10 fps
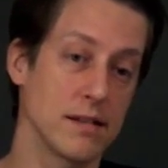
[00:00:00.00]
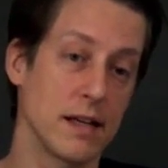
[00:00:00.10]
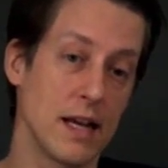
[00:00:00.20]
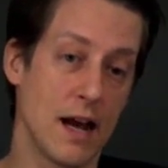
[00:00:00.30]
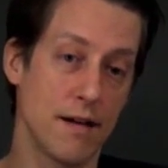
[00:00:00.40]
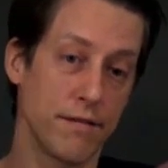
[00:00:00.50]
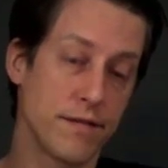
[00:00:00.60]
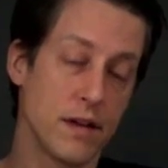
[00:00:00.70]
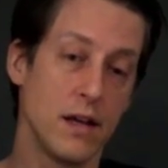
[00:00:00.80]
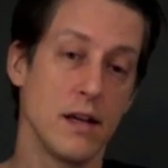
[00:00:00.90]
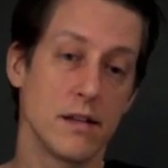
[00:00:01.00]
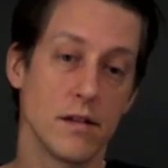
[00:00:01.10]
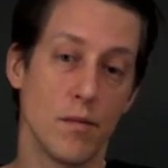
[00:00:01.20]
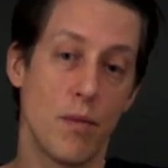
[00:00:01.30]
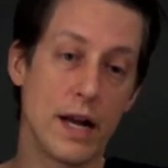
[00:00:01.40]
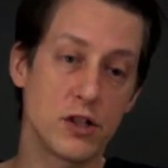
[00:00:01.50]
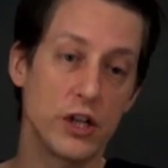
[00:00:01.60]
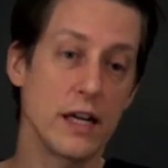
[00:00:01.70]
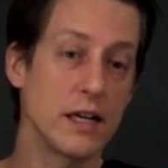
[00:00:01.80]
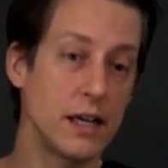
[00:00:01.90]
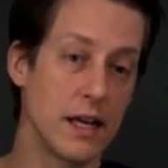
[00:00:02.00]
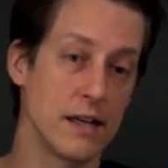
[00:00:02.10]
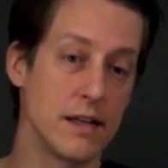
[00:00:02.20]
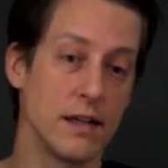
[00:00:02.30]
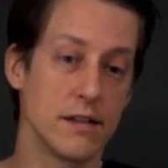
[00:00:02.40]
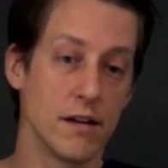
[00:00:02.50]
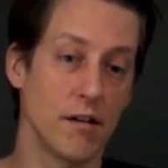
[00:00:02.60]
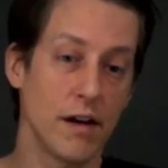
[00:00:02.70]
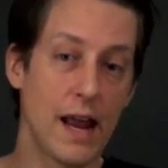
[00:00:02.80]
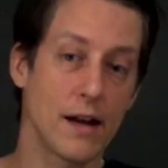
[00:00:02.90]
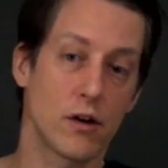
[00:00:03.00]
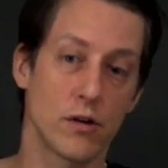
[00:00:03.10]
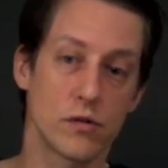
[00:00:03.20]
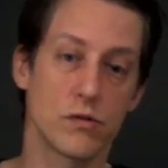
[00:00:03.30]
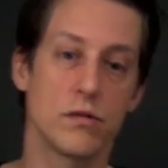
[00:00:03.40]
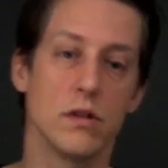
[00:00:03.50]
Like they're branching and they're anchored